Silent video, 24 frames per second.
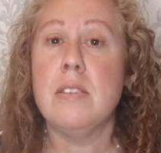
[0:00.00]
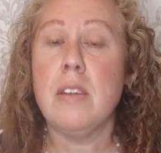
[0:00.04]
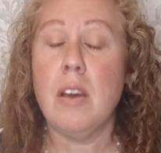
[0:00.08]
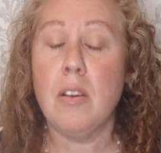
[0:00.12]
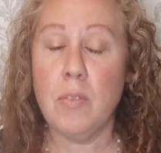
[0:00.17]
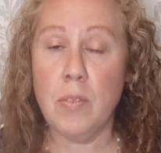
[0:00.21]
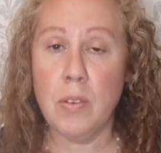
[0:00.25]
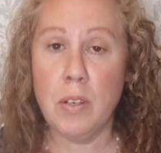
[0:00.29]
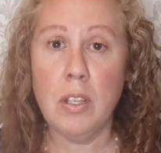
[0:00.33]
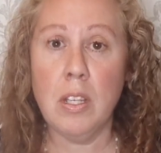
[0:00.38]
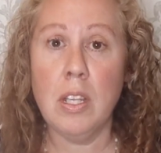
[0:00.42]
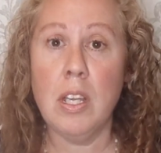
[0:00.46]
is
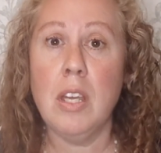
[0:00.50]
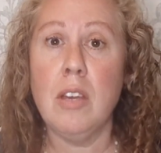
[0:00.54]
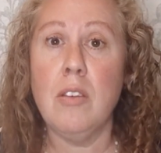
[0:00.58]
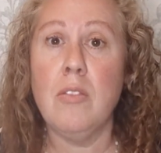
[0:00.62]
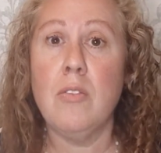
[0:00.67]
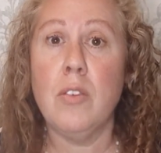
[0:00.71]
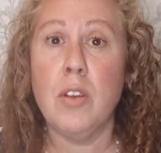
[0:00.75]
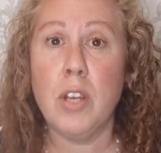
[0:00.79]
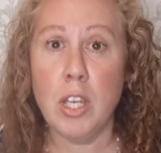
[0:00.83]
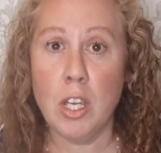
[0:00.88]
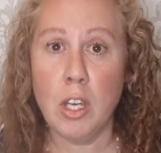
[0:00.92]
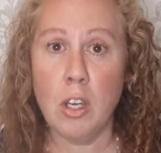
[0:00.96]

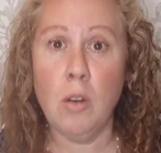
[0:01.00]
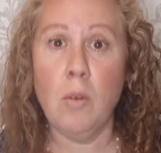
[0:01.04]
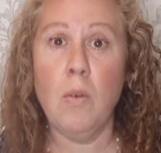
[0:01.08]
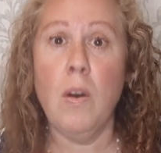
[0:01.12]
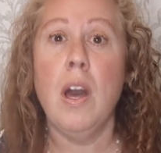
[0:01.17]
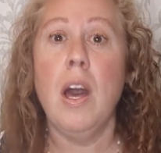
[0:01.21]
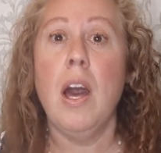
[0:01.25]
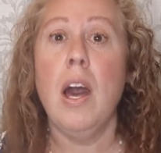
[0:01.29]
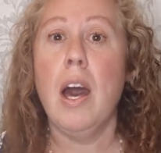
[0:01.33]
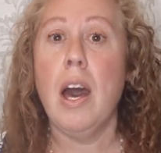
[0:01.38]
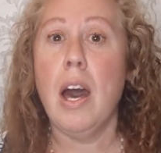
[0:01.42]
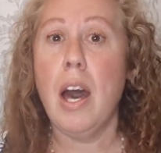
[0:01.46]
definitely for
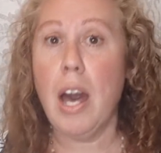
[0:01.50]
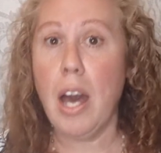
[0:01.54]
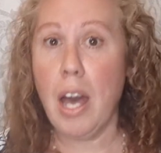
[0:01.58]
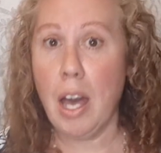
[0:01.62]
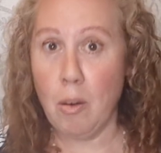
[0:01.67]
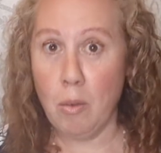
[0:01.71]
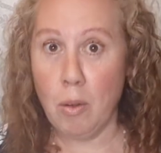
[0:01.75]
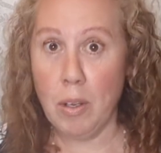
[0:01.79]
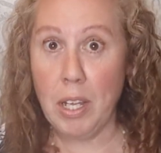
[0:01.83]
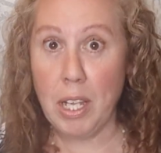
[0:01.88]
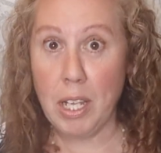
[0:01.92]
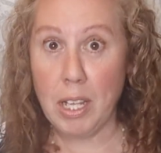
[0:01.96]
you.
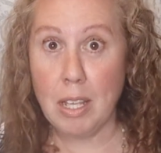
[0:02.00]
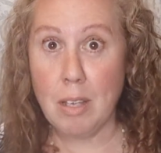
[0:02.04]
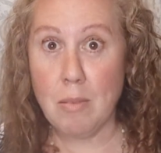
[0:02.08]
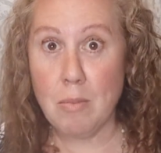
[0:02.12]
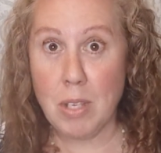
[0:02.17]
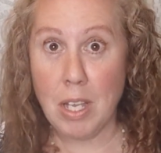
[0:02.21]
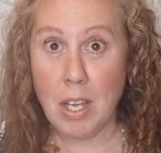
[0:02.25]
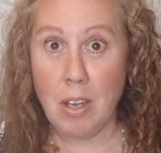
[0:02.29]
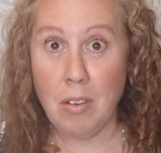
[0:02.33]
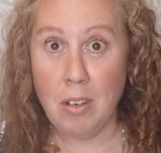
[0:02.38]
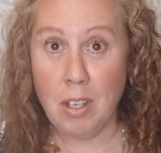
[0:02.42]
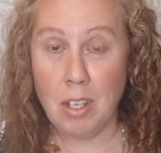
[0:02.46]
I will link
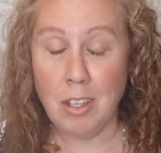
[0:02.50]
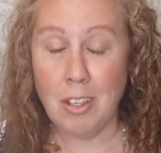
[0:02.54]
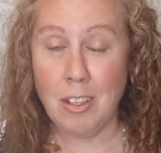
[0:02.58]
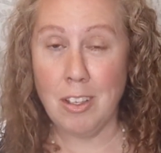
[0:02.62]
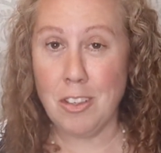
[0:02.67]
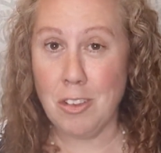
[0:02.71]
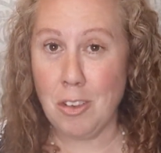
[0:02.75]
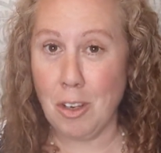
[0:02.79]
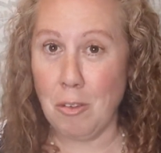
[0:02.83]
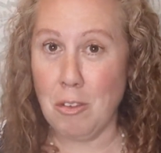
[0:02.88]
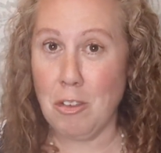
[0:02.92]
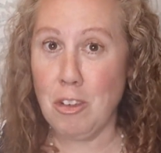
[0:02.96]
them down in
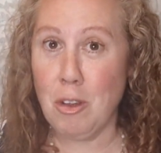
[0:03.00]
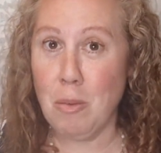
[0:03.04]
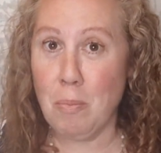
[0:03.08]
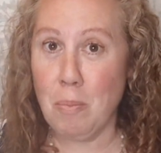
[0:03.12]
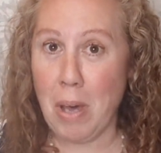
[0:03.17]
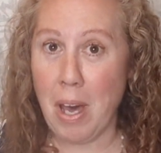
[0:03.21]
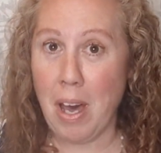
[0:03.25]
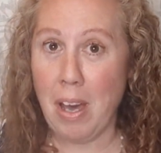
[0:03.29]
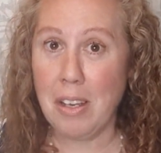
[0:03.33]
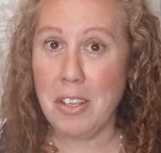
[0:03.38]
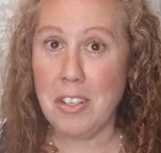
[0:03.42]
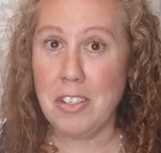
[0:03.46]
the
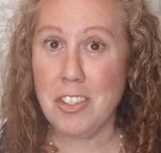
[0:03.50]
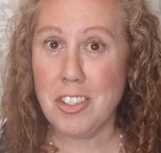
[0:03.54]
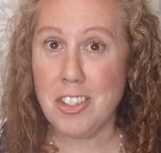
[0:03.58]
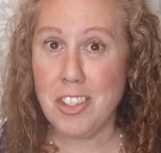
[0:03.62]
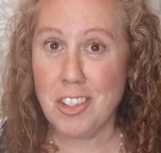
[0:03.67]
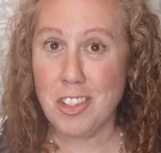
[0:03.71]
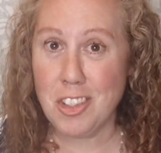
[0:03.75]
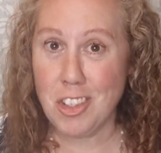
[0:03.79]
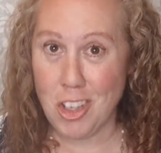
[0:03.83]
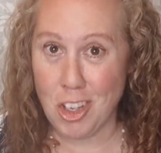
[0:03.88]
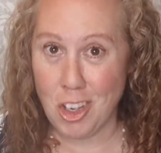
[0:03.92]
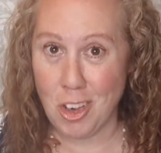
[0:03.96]
description
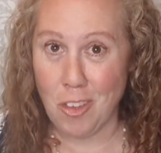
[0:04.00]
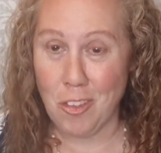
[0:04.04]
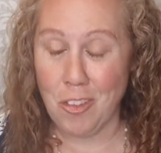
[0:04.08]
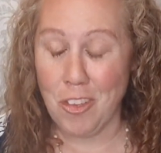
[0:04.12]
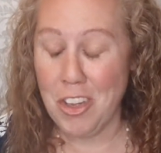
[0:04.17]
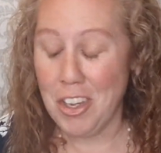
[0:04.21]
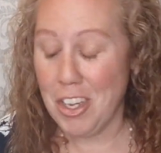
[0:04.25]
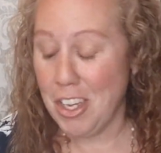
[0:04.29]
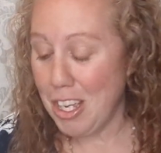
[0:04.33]
box too.